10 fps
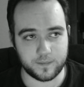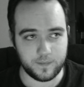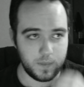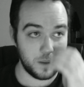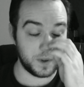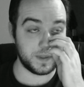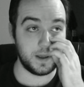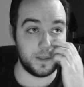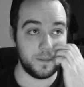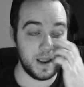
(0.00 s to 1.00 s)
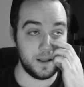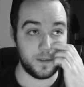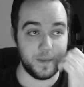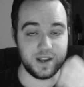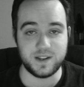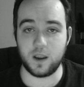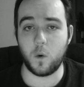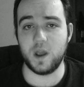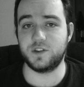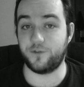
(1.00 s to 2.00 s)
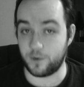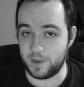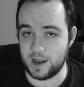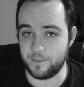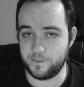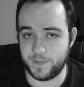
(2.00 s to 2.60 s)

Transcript: but the, the main the main takeaways for me